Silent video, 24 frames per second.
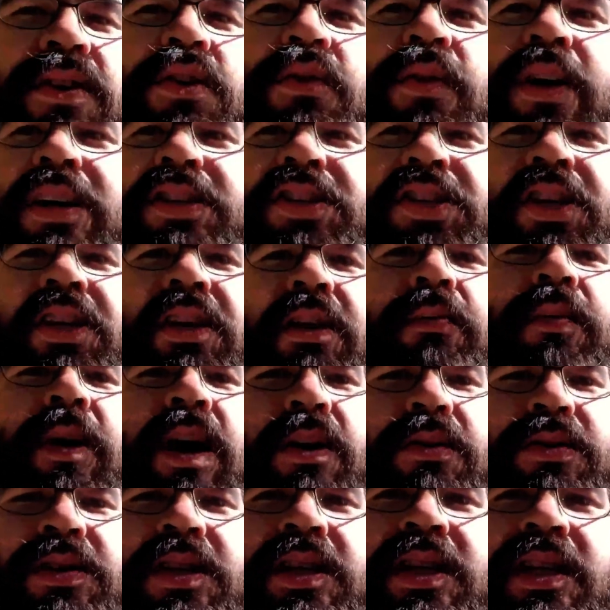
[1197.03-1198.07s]
question
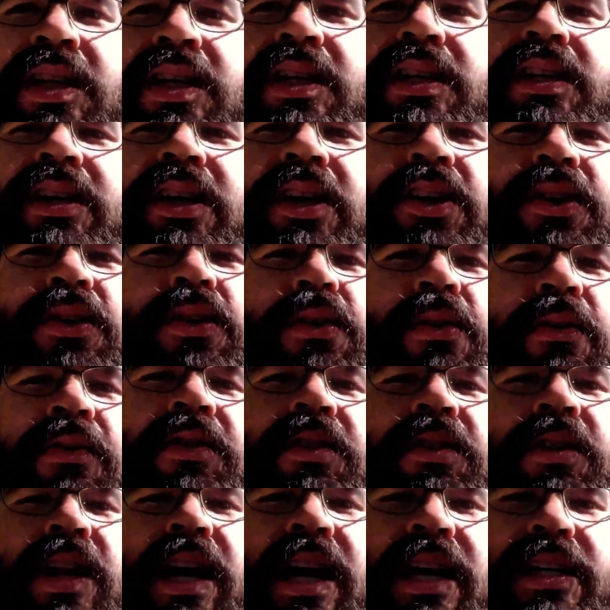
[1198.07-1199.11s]
about you know, if
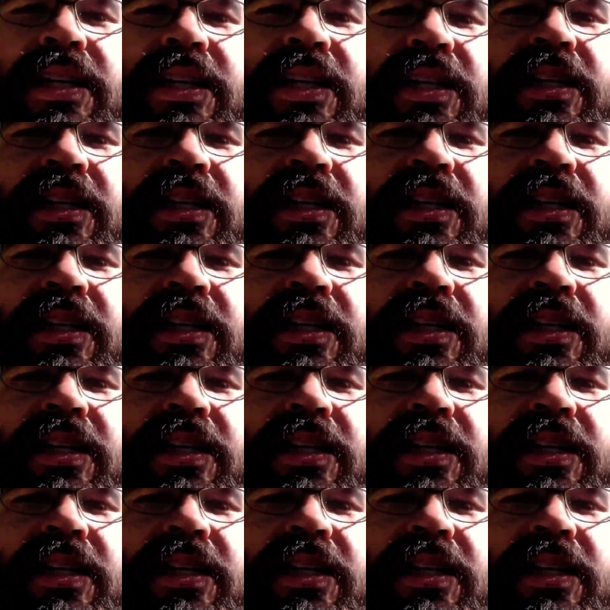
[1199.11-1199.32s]
you're not